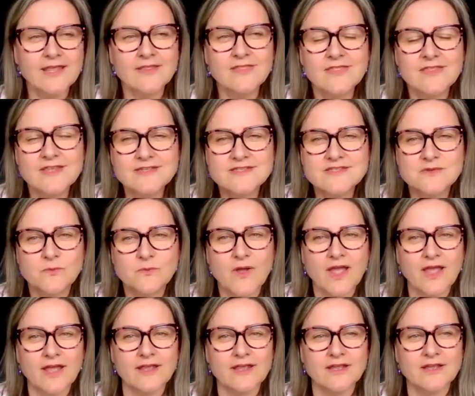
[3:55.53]
In this
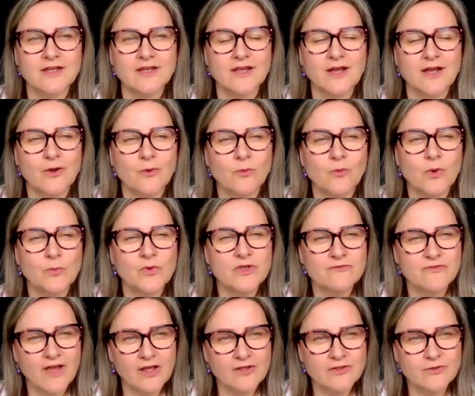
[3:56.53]
way, when
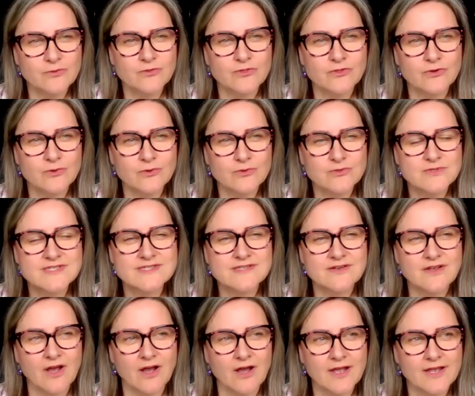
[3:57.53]
we value
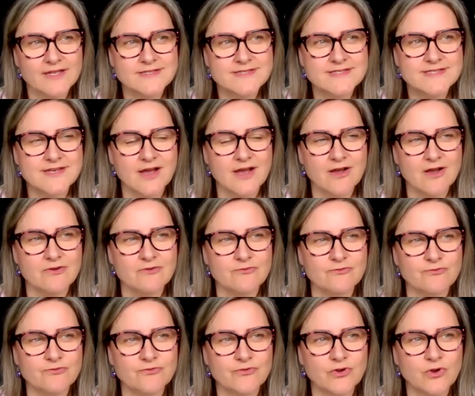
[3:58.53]
those kinds
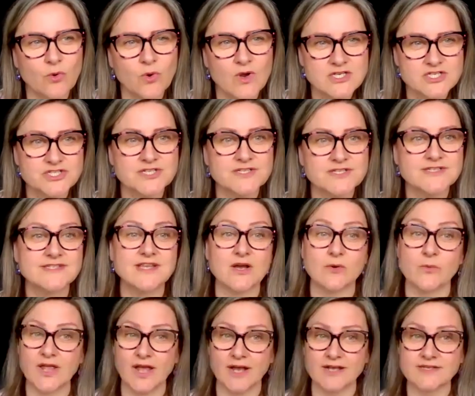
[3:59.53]
of questions
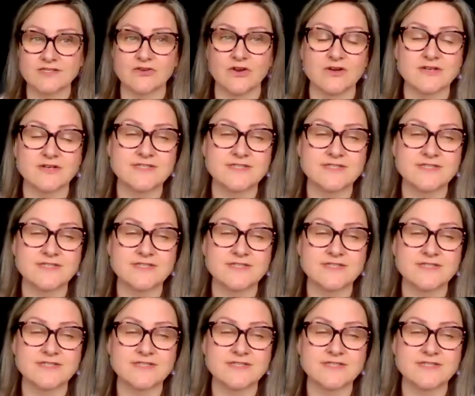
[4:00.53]
that we ask